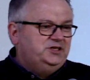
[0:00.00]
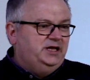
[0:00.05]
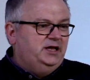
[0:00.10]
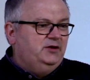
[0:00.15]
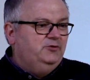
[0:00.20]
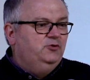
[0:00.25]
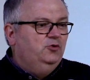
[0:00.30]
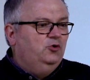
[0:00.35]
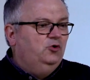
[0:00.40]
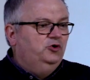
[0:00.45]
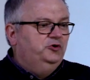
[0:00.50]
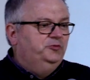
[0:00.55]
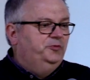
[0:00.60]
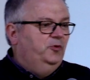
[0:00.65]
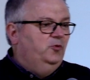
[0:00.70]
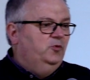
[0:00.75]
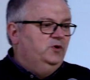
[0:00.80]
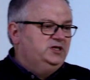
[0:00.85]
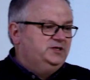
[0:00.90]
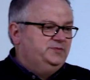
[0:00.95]
hear an
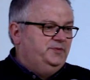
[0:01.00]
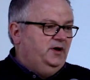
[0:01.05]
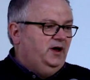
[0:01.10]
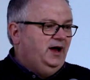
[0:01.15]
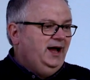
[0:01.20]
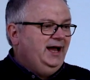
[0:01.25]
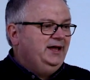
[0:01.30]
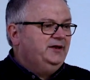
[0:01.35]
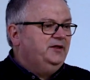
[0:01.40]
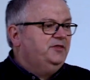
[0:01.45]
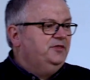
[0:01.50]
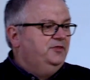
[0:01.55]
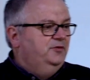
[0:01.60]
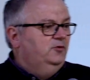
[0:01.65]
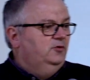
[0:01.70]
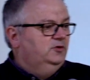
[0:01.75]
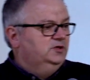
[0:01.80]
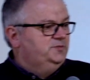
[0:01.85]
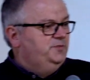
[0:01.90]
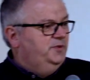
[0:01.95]
audible whisper. I had a
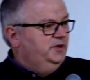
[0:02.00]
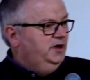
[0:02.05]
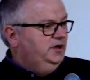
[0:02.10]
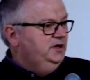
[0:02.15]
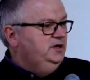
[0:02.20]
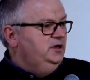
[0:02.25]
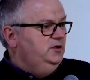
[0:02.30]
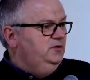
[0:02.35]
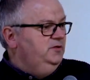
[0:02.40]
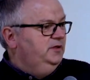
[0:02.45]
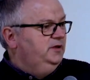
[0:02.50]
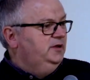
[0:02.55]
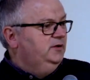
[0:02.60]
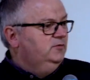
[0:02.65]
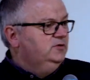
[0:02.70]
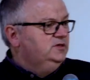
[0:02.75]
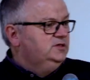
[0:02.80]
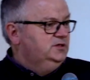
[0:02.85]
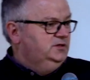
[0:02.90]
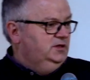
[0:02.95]
thought, but I knew that it
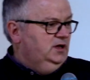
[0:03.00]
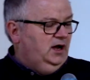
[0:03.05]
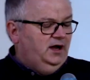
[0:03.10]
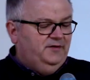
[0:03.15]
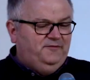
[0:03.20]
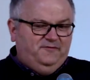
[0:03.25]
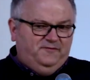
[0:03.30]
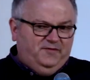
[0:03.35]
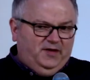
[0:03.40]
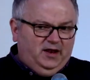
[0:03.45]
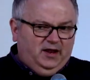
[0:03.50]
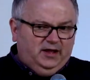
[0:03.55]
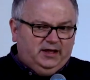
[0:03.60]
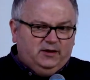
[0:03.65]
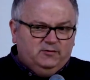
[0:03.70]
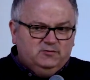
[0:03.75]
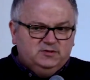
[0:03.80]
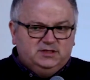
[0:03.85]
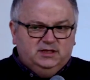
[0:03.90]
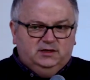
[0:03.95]
was, I felt like
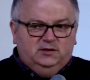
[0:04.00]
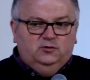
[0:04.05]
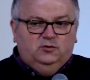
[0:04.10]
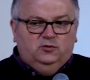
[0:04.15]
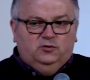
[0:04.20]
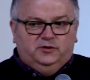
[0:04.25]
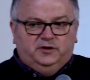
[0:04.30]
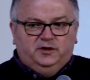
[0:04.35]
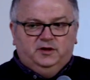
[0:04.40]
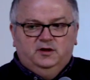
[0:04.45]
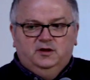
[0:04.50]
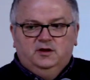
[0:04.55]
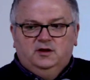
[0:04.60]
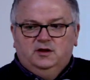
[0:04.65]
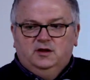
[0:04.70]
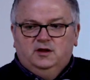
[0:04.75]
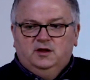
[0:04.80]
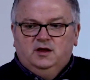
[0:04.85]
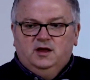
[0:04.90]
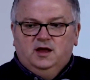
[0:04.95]
it was the Lord.
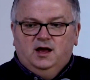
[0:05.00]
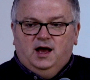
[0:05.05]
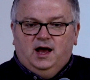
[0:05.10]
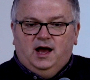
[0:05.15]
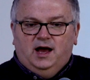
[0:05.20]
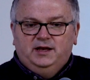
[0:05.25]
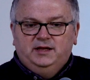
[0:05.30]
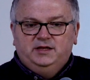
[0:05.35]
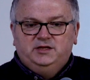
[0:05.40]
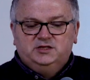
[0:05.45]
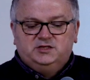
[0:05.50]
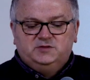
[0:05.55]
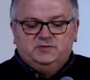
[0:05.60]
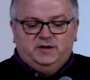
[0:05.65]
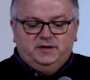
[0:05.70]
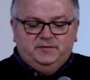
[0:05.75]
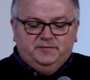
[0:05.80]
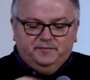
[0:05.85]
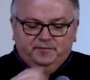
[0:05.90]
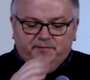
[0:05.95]
And he just
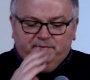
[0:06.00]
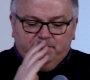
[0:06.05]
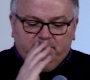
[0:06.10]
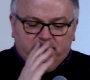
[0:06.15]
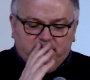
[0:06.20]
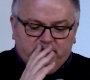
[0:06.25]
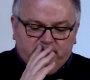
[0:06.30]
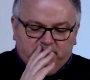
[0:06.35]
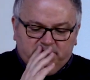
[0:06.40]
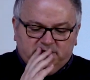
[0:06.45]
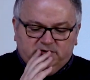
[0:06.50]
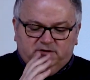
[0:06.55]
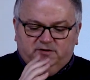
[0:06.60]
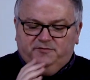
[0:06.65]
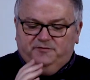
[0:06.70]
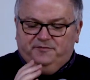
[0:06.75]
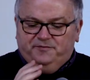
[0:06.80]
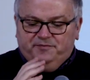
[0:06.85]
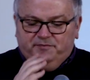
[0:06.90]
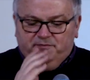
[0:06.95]
went, sort
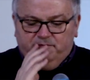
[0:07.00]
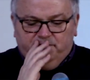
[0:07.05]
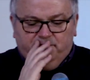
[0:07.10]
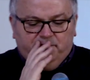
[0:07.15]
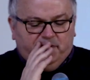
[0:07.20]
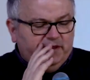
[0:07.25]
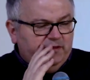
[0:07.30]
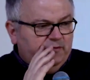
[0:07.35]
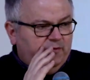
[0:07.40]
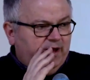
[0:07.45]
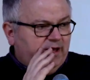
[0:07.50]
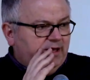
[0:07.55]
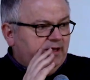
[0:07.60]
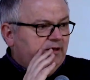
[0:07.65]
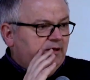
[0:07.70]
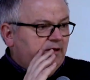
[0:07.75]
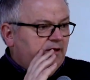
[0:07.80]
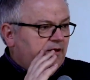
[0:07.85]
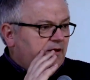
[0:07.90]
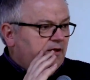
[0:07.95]
of, by the way,
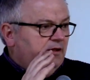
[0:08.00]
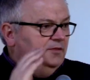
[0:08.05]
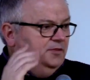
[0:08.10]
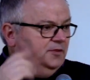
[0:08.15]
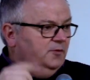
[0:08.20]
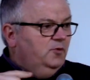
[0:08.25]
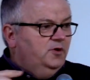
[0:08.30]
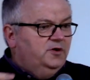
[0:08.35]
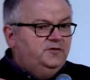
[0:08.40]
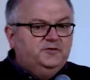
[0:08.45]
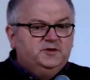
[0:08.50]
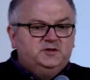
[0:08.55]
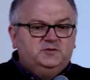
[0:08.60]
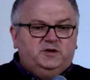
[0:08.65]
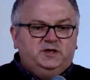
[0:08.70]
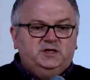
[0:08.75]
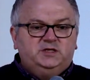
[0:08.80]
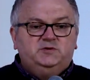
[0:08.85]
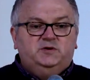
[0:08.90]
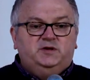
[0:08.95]
the word for
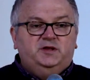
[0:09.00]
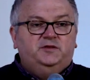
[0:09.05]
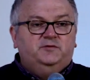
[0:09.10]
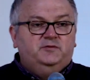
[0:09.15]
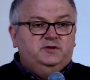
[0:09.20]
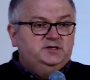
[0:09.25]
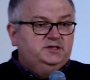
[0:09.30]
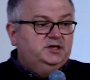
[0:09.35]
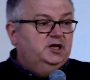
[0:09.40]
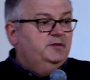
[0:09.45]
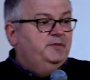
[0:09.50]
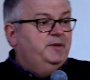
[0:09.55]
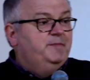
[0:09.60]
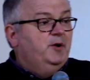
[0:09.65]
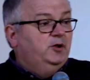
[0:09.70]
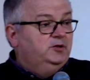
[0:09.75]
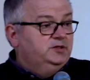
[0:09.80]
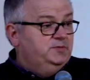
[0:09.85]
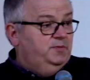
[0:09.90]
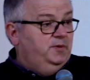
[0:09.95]
2023 is going to be
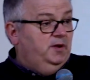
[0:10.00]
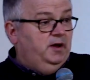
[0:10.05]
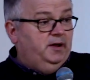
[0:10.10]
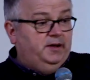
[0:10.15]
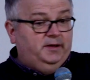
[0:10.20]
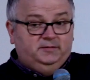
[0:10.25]
multiply.